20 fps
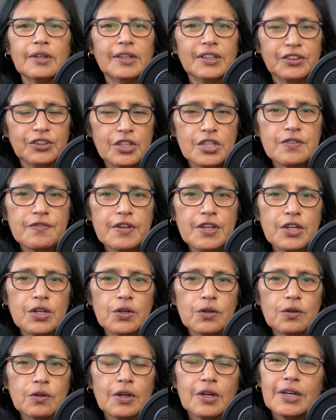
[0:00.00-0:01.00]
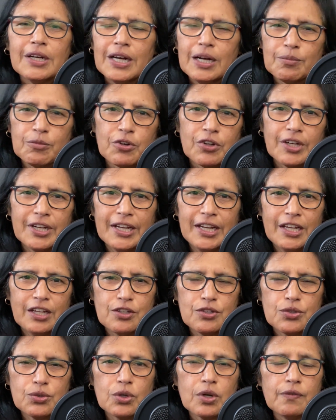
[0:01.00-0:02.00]
In this video, I'm going to
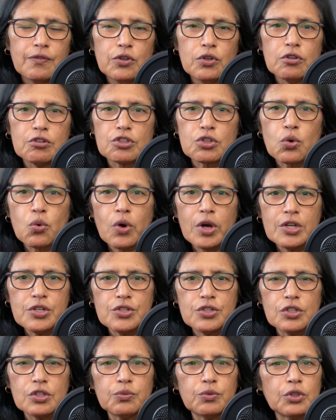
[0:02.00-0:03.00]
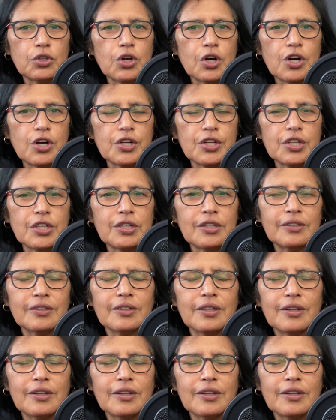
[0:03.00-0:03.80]
answer a viewer's question regarding